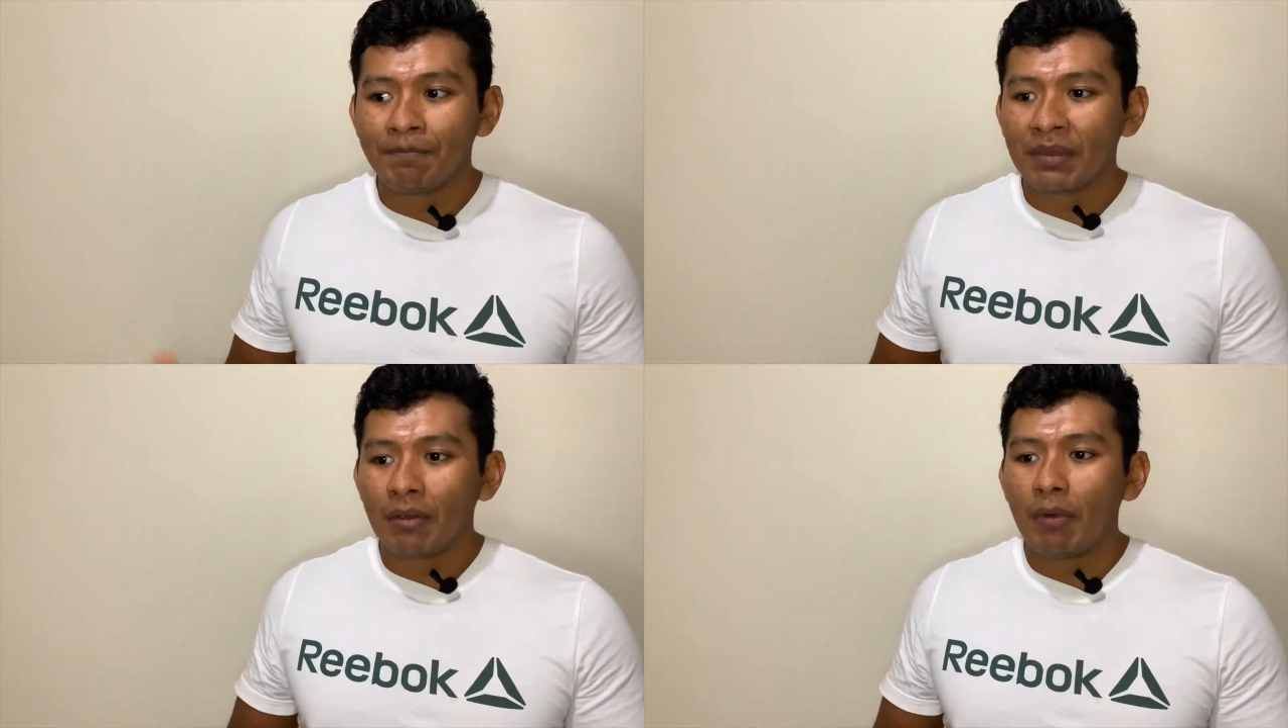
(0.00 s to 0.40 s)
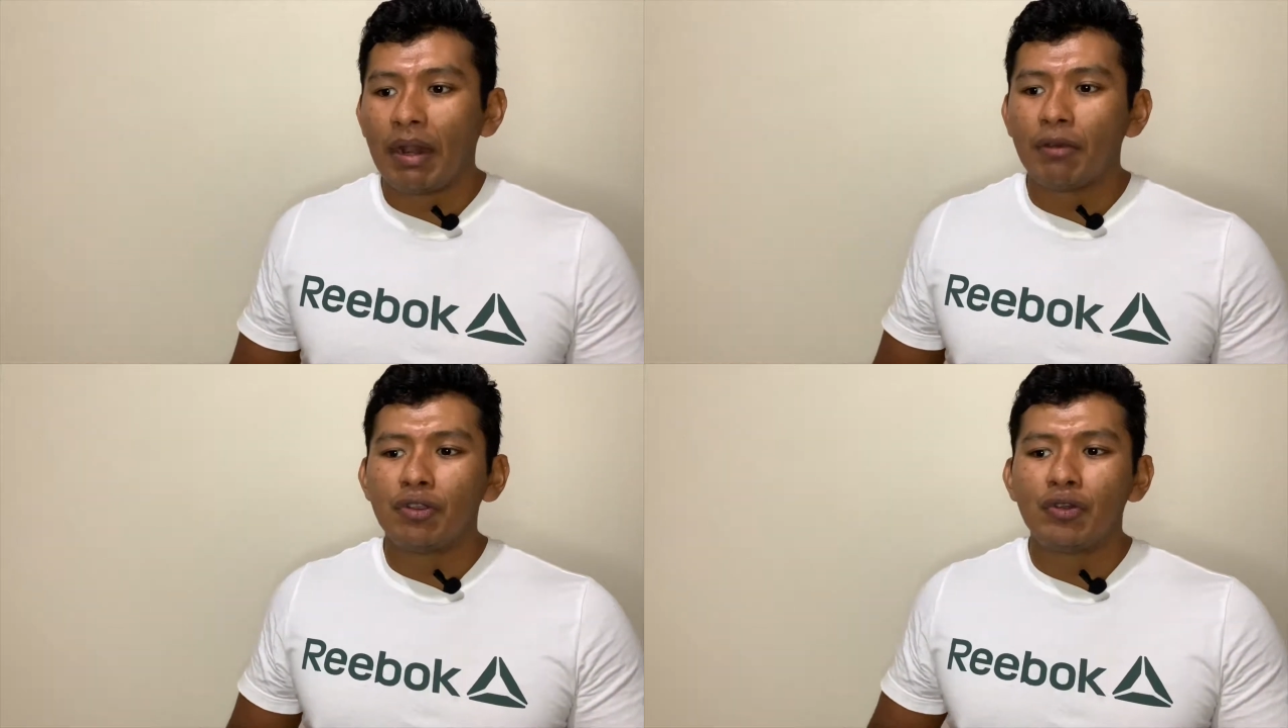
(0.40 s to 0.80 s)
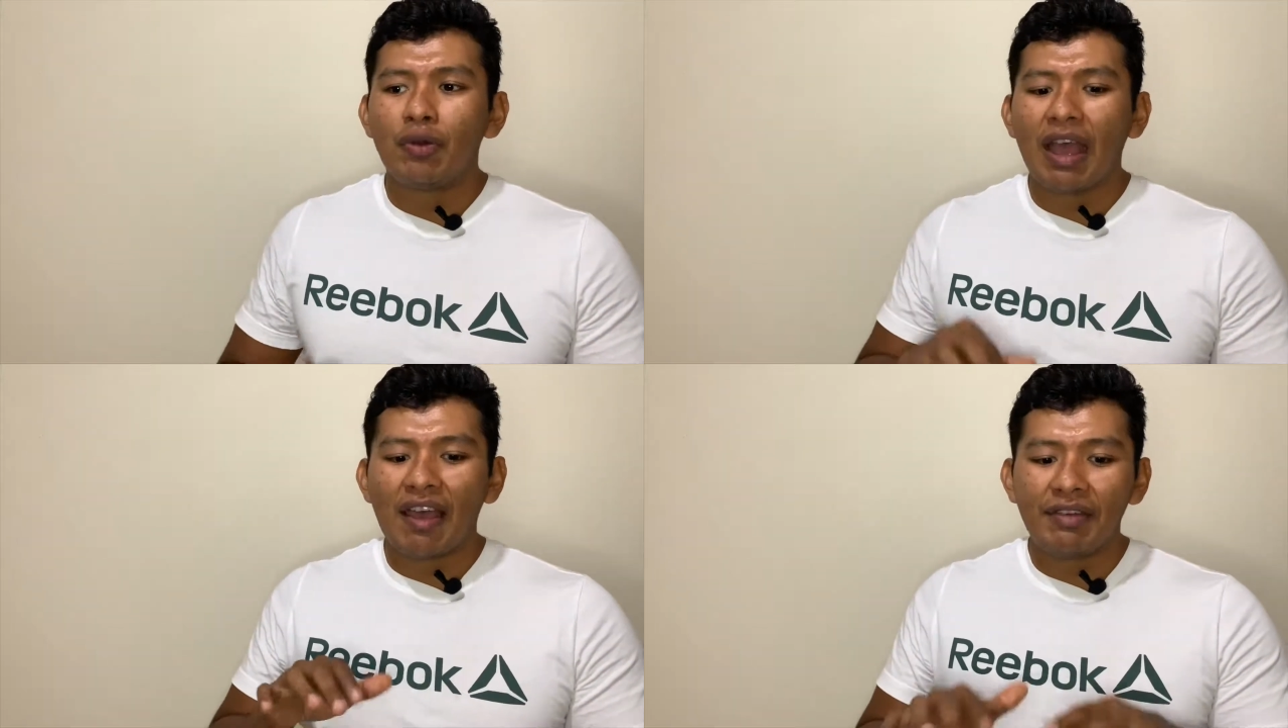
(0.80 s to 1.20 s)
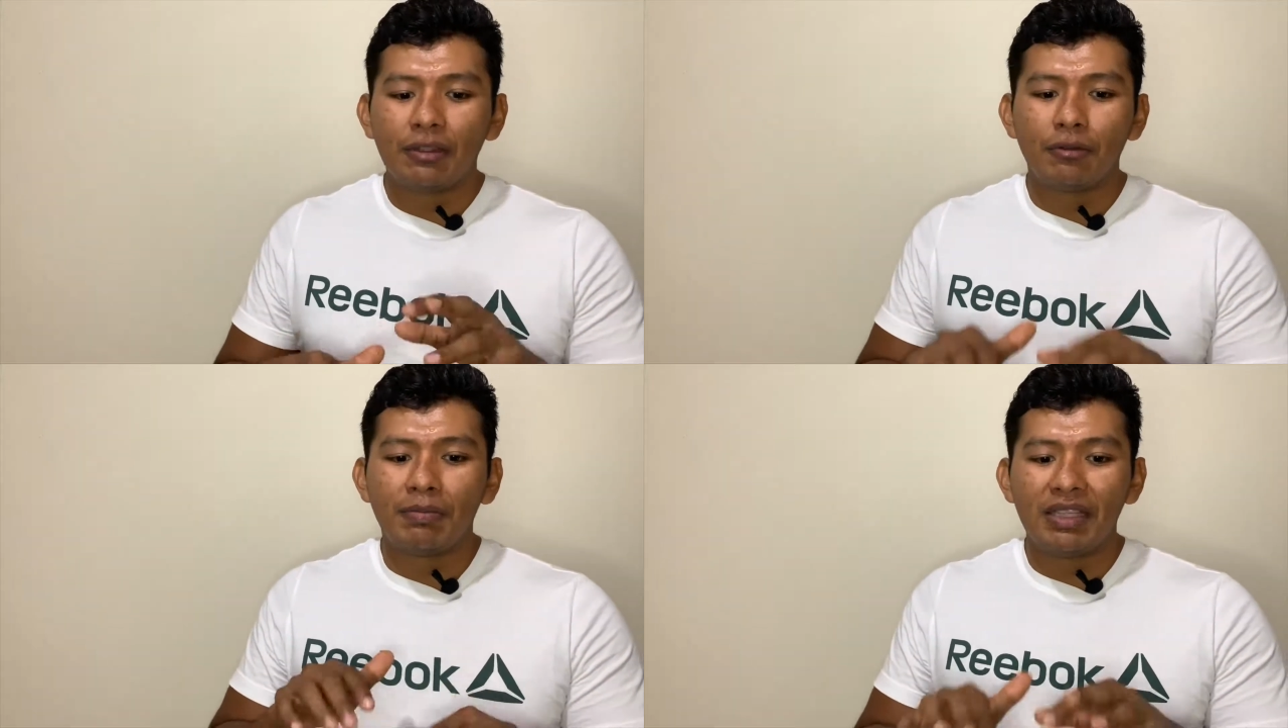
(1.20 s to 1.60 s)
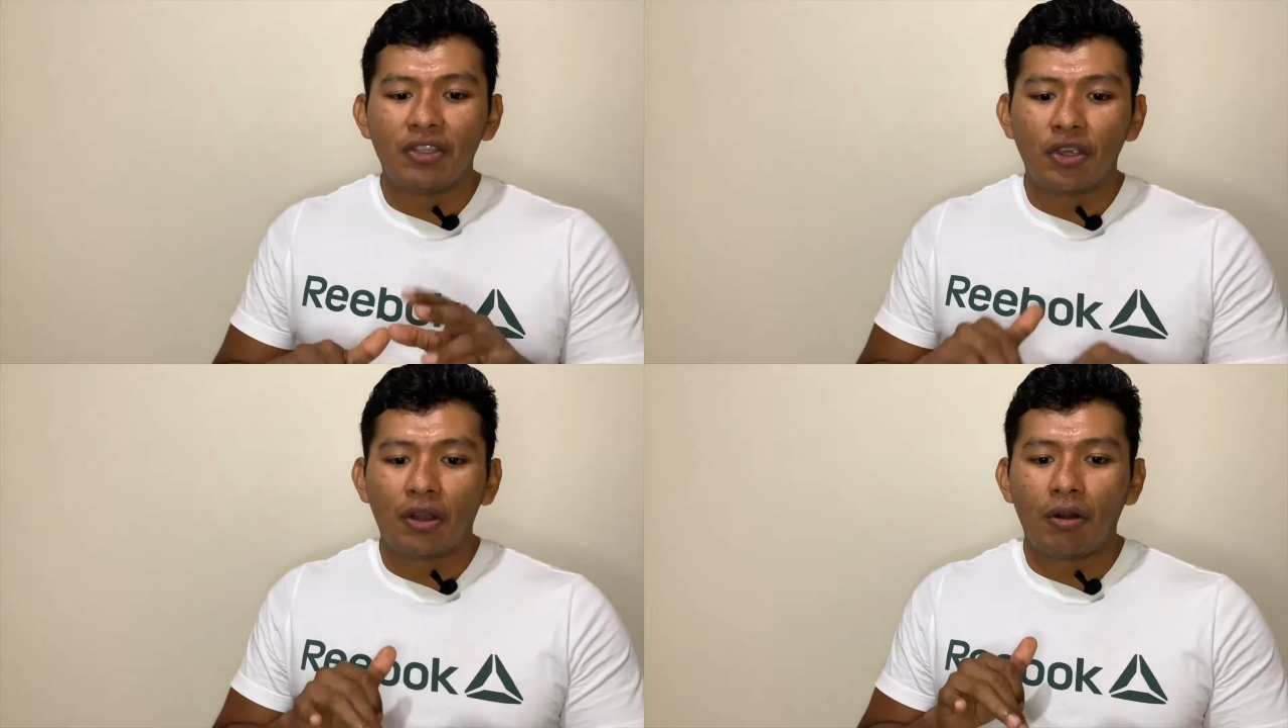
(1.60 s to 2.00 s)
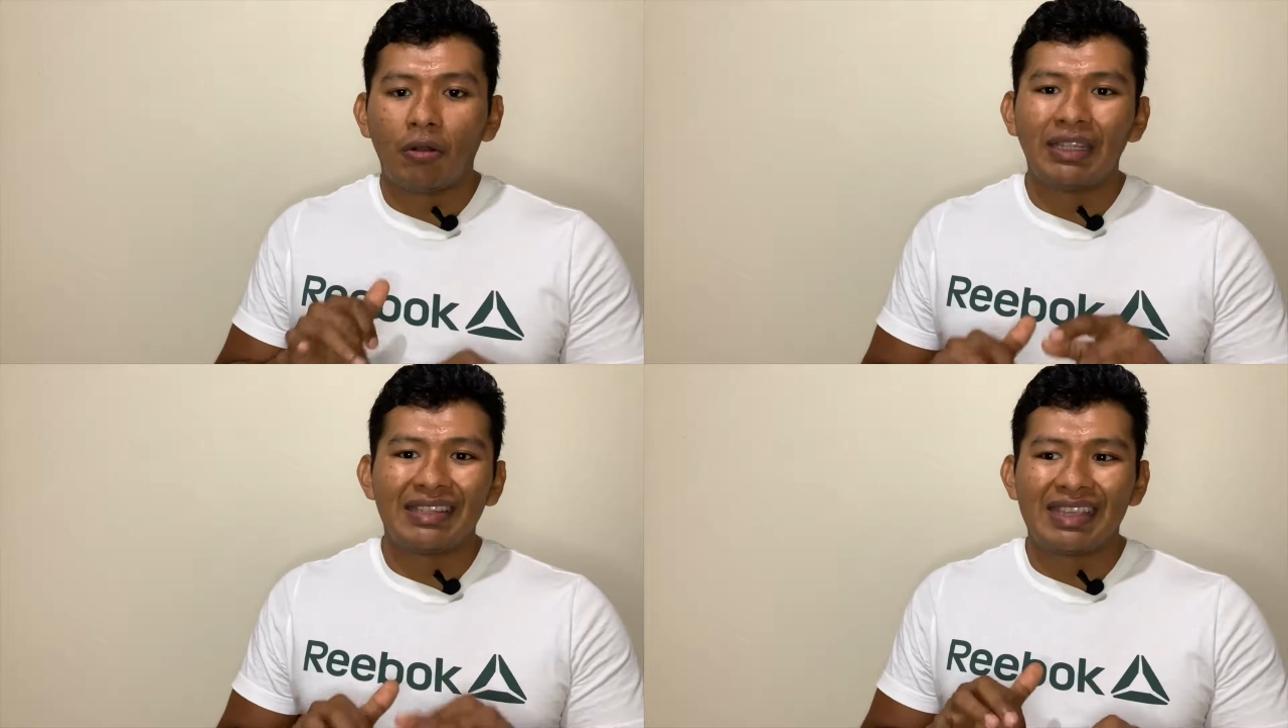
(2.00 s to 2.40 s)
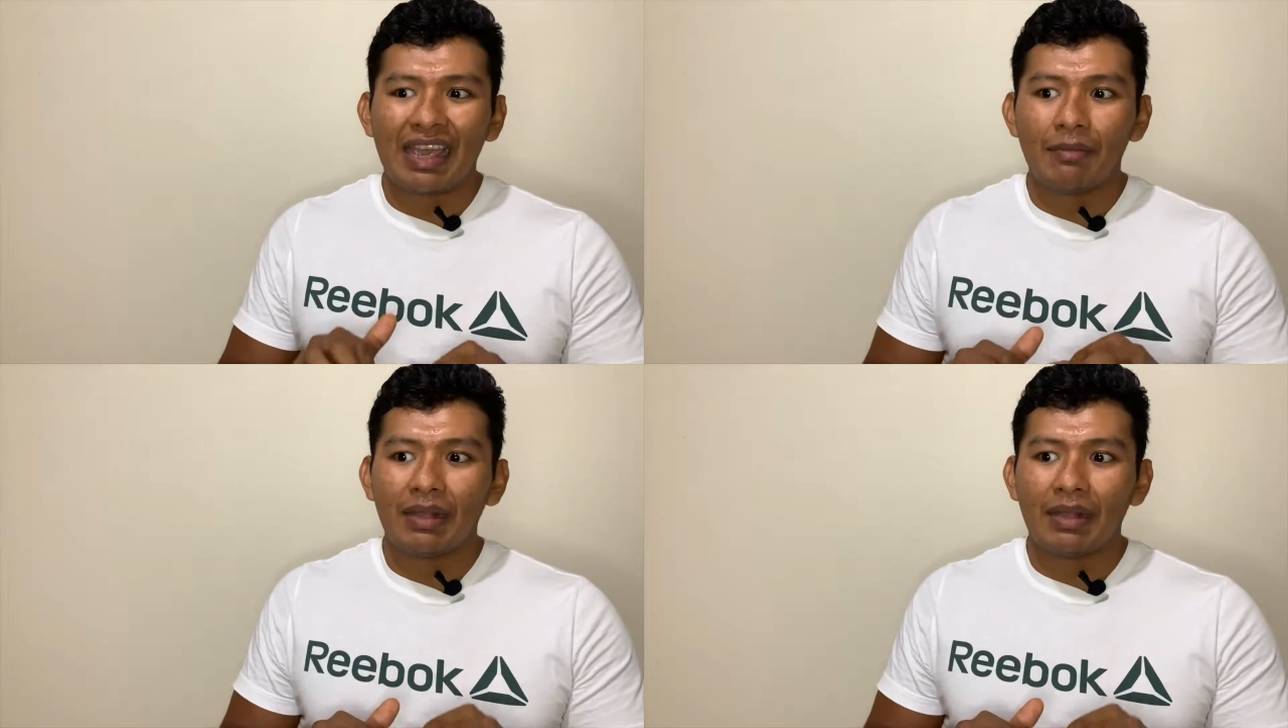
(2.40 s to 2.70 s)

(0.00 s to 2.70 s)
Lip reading: without you having to be there all the time,